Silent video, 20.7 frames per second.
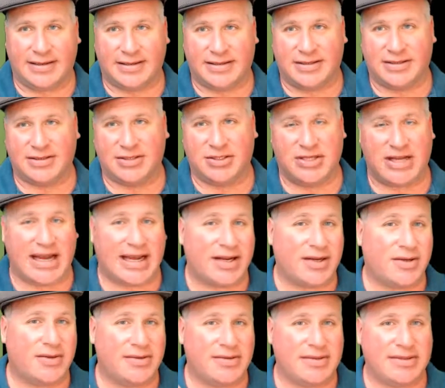
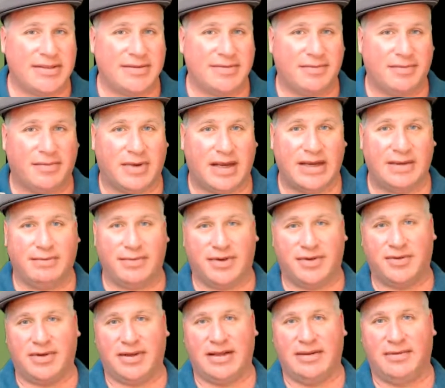shadows right
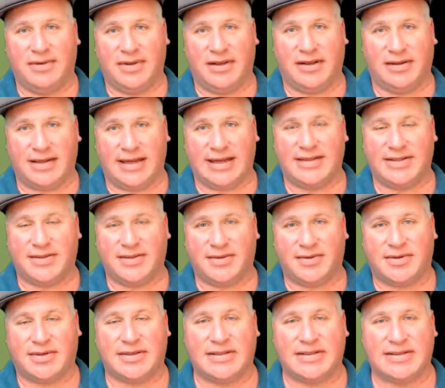between the light
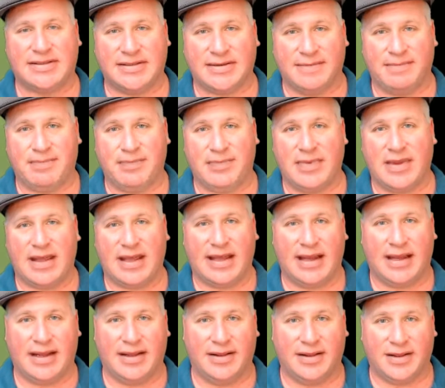source
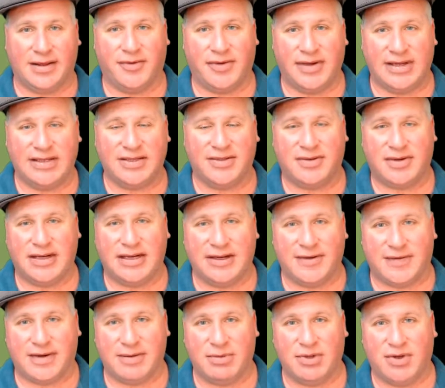and the green screen
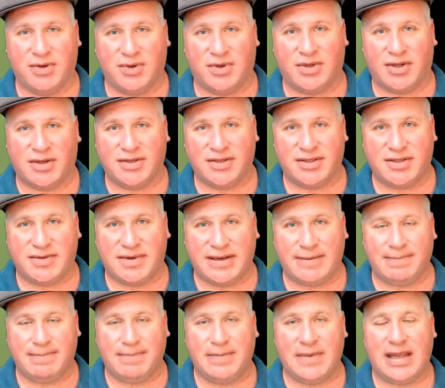if I'm too close to
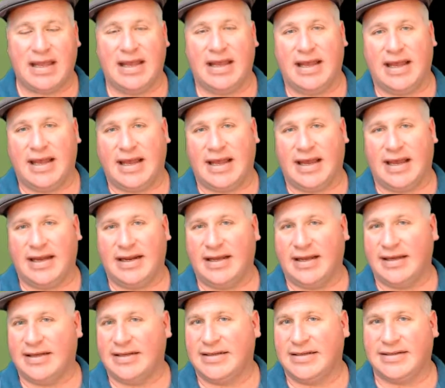it. And
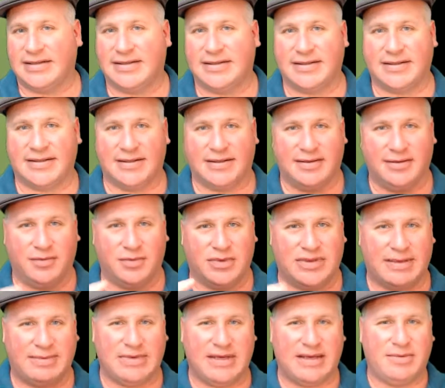it just,
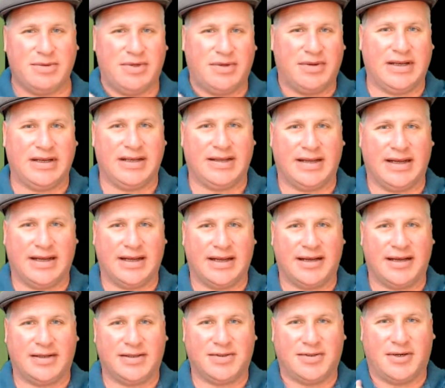sometimes you'll get like
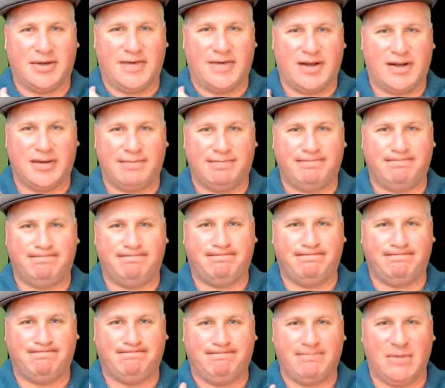a sort of a
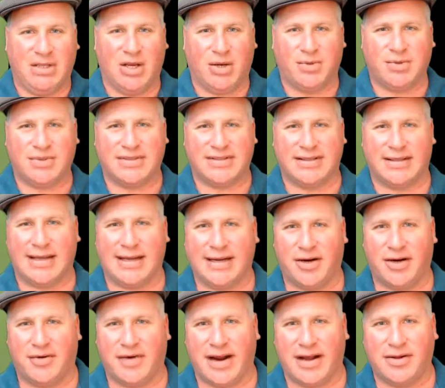ghost
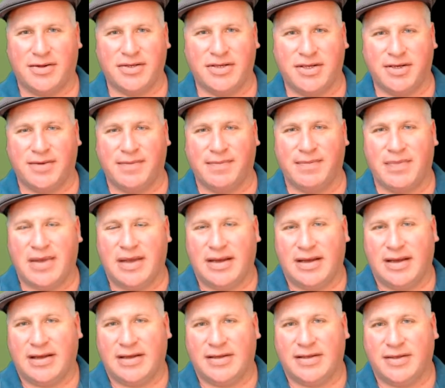line around you
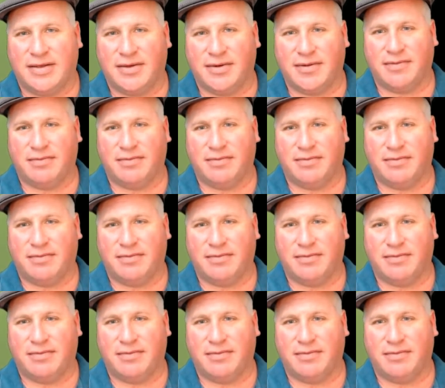too.